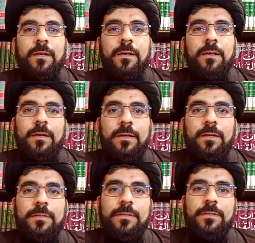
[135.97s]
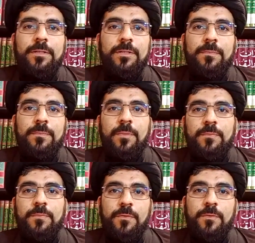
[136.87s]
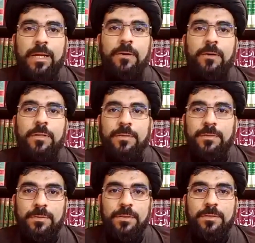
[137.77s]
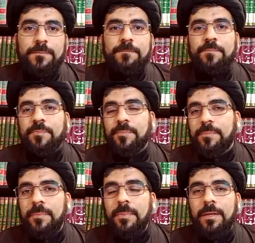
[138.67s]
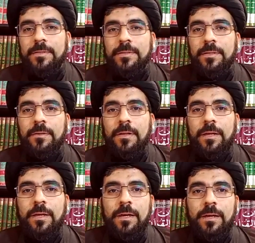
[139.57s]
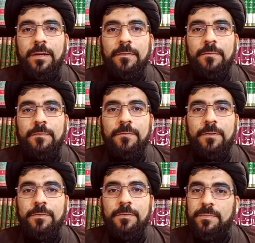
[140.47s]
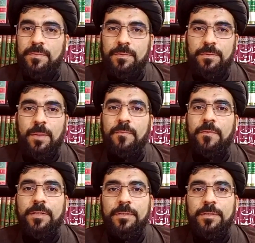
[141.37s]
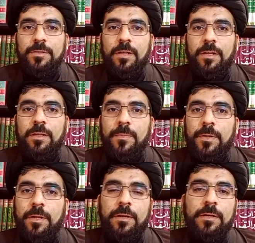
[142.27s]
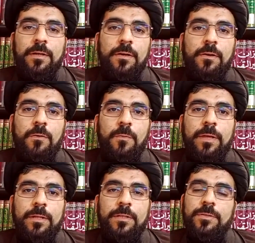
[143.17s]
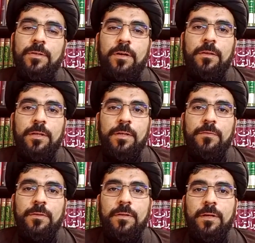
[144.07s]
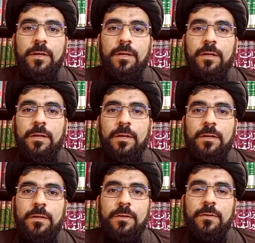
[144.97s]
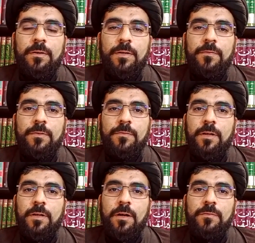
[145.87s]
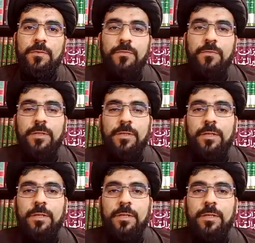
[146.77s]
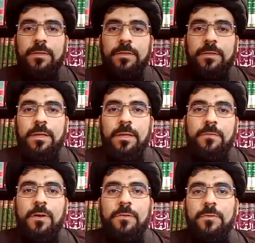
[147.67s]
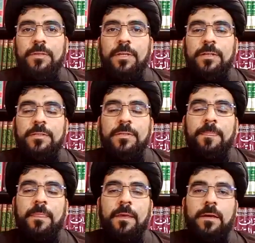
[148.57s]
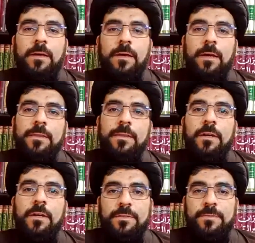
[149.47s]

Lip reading: discussion. But for now, he's just still feels some weakness, inshallah. But I hope that, inshallah, he will recover fully in the following days and nights.